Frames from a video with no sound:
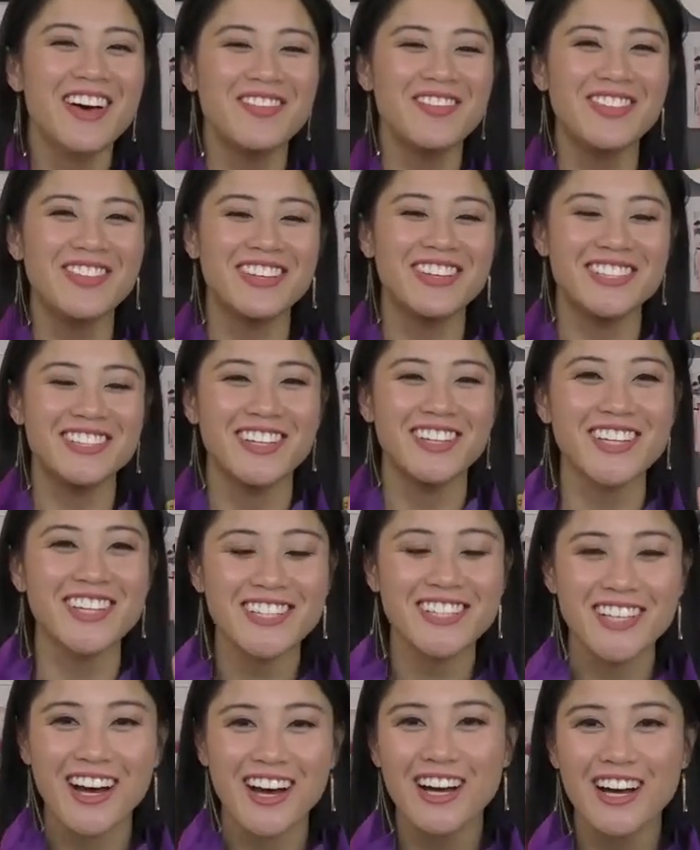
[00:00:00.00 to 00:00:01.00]
But, so this
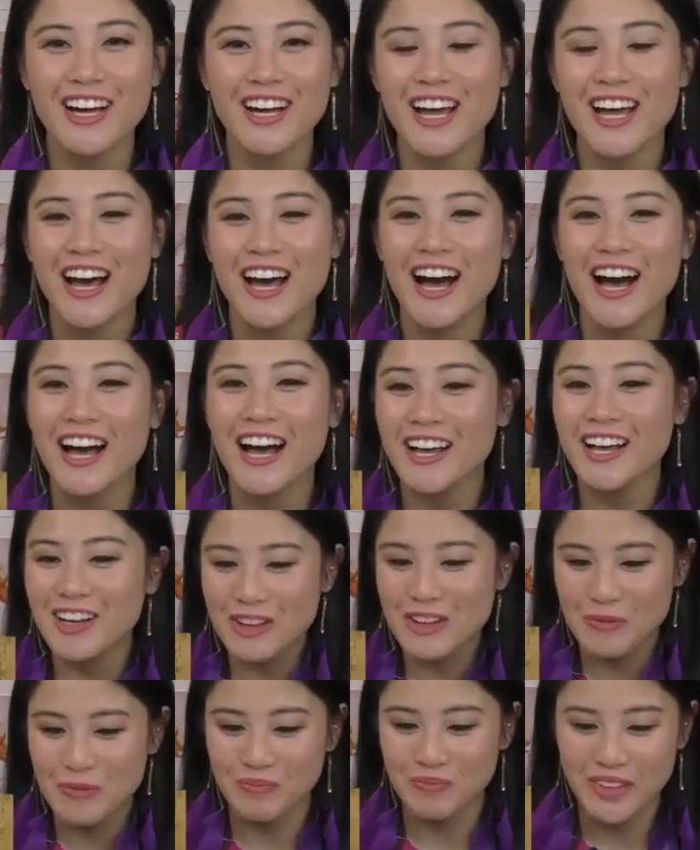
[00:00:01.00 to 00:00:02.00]
song,
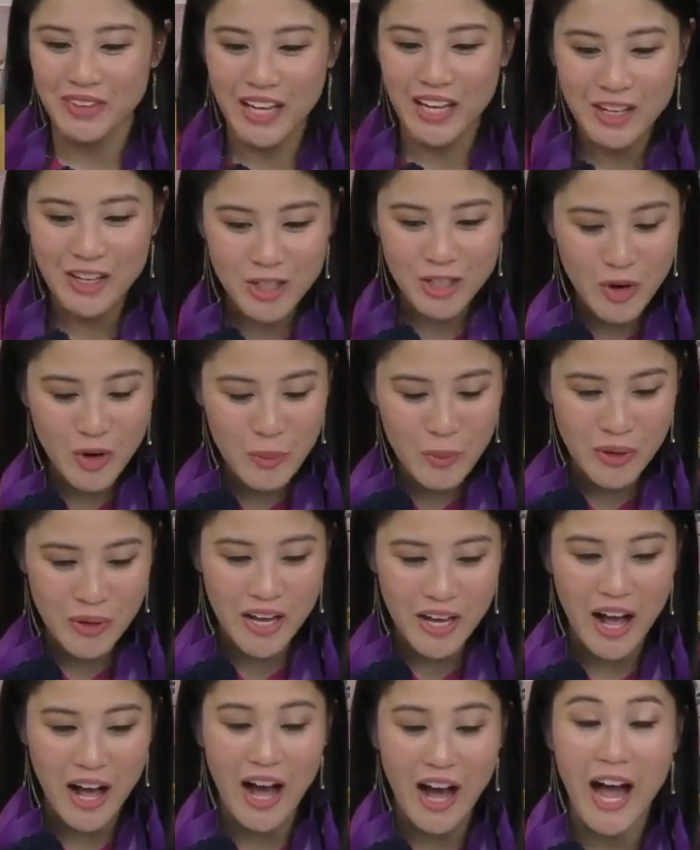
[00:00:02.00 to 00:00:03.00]
um, they do
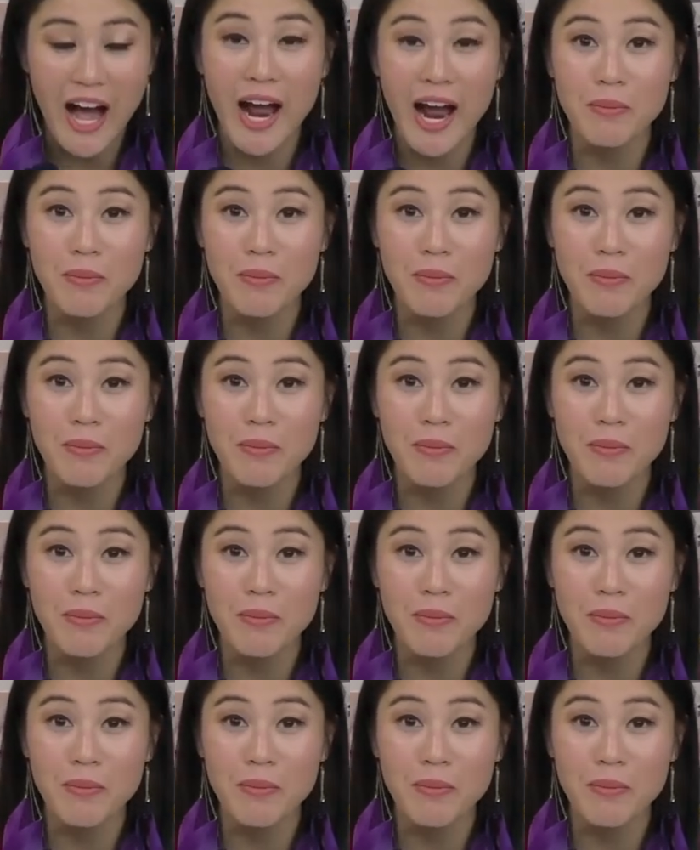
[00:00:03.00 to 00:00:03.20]
repeat, I am a